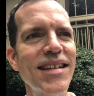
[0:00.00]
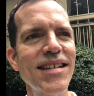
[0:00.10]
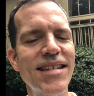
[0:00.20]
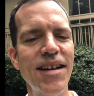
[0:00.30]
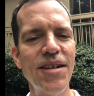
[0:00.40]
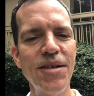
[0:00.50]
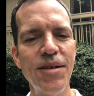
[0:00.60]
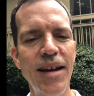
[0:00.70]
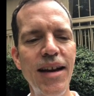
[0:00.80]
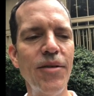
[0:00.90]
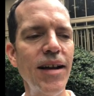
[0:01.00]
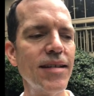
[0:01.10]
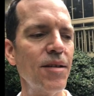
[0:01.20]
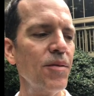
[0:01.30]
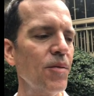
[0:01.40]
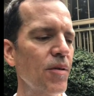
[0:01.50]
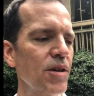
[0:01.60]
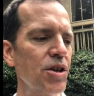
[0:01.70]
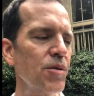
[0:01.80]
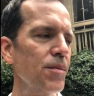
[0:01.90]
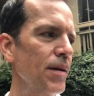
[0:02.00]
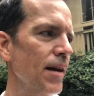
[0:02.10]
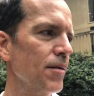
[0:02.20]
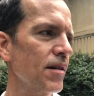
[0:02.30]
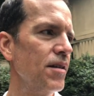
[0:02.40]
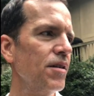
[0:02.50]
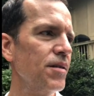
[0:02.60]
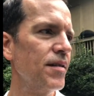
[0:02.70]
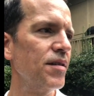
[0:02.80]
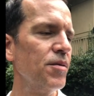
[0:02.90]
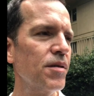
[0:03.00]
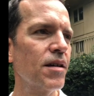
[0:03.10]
So anyway, so what you would be able to do is you'd